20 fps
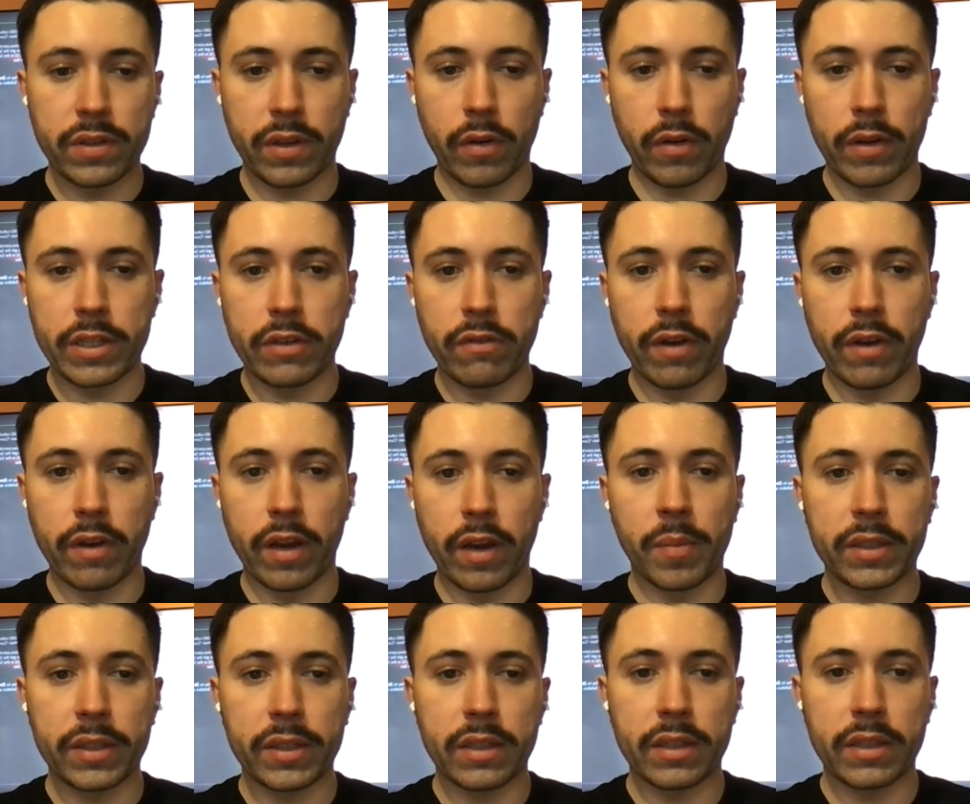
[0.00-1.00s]
the criteria, but
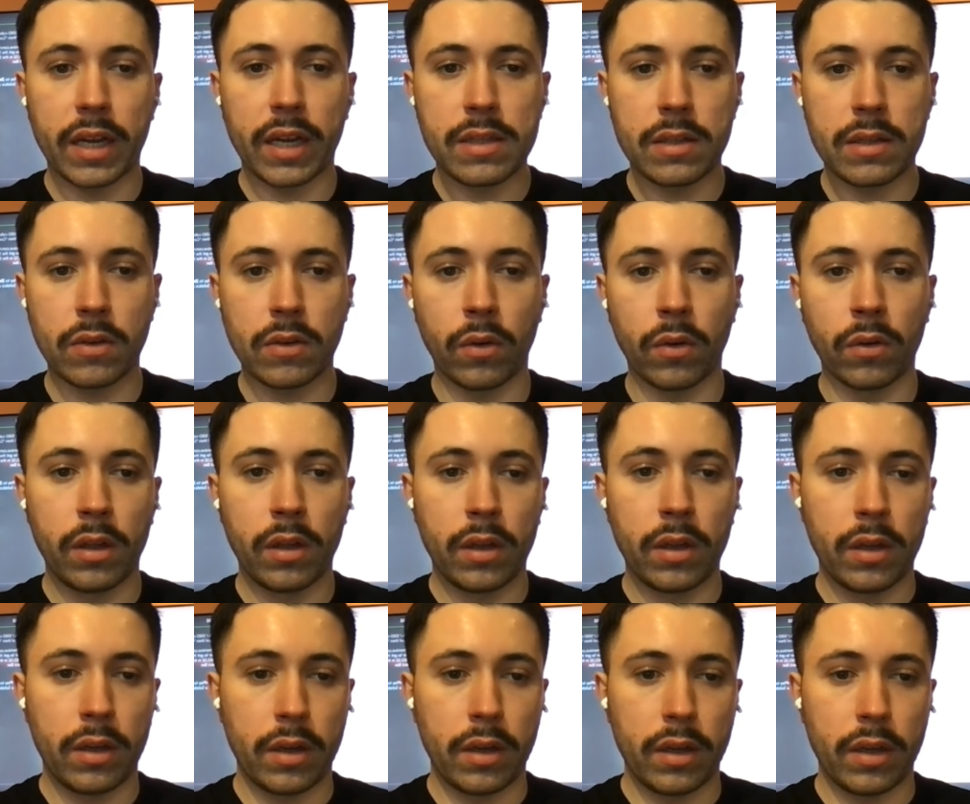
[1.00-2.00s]
it doesn't know
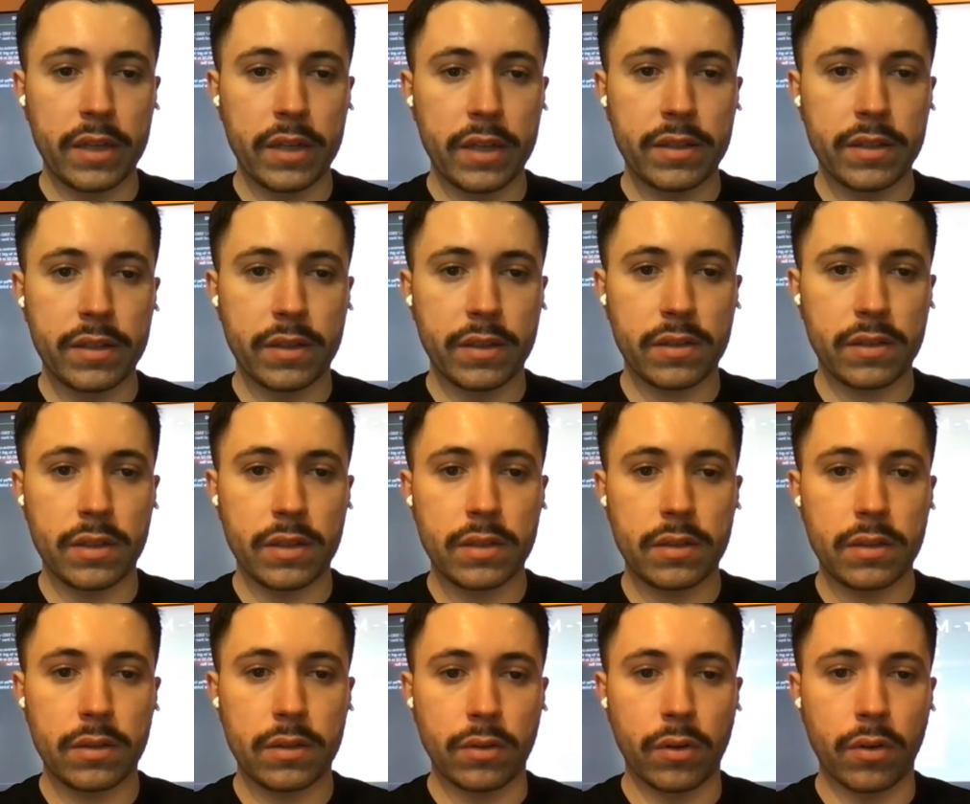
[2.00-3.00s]
neither this
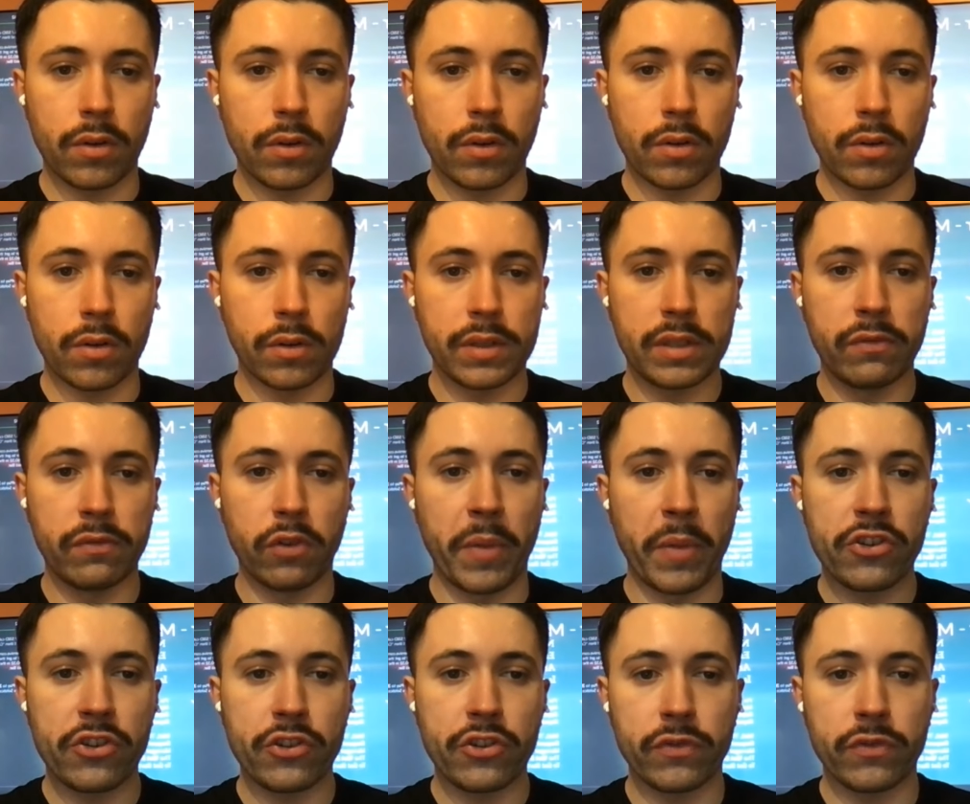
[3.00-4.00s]
nor all this
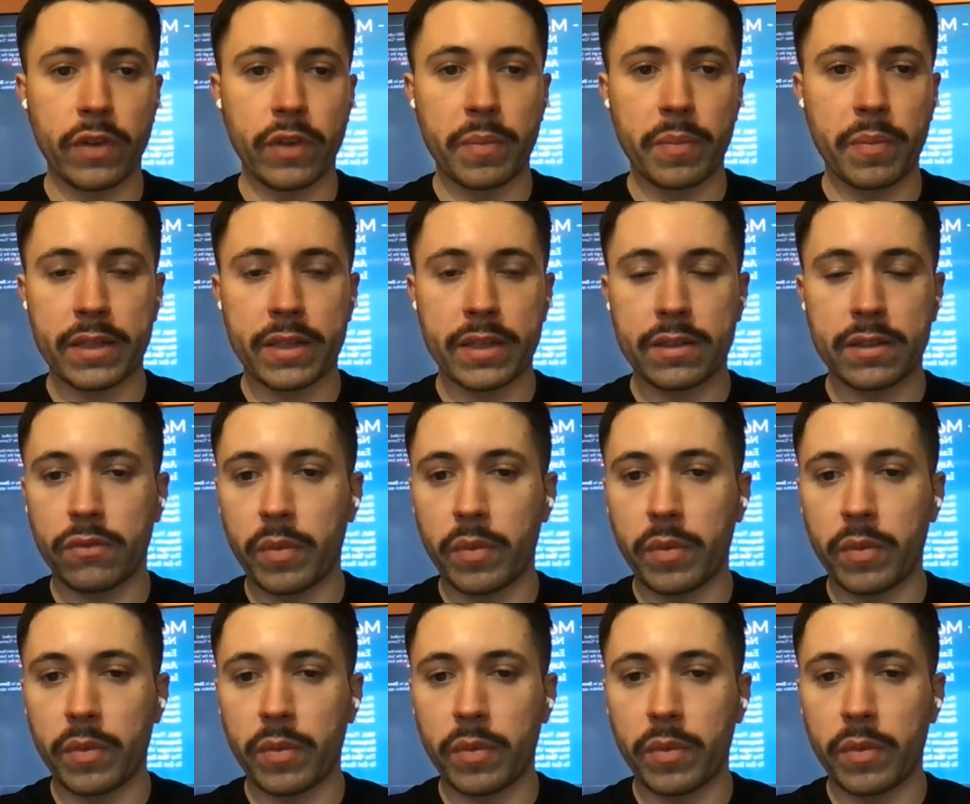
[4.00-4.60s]
information we passed. We